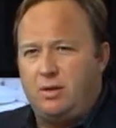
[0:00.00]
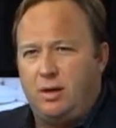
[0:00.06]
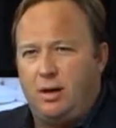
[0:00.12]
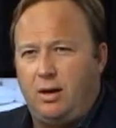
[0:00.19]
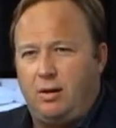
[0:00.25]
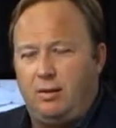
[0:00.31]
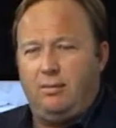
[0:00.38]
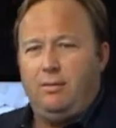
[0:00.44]

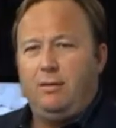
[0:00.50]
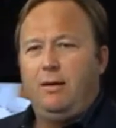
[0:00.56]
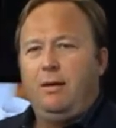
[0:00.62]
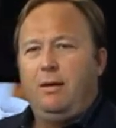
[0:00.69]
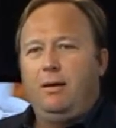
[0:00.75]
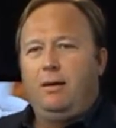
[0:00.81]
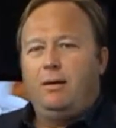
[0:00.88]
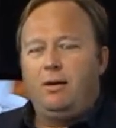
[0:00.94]

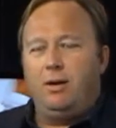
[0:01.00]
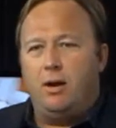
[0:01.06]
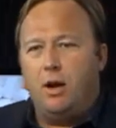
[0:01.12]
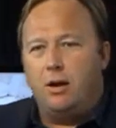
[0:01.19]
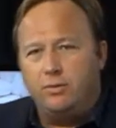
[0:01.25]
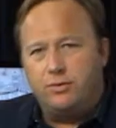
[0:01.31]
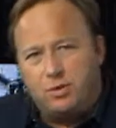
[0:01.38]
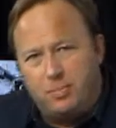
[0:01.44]
You
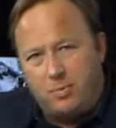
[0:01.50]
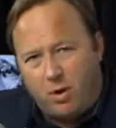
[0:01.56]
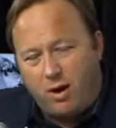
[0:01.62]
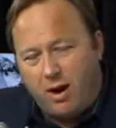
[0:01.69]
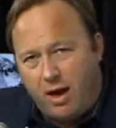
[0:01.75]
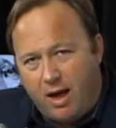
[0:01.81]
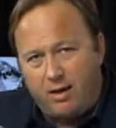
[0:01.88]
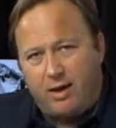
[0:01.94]
don't
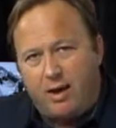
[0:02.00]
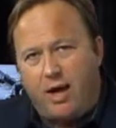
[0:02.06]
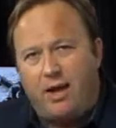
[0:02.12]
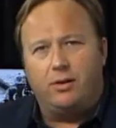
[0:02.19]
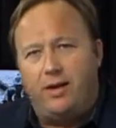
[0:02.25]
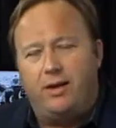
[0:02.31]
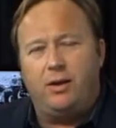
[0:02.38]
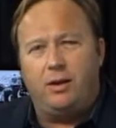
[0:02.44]
support
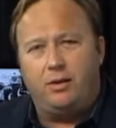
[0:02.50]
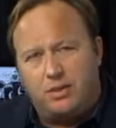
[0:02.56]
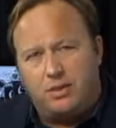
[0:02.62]
al-Qaeda and you don't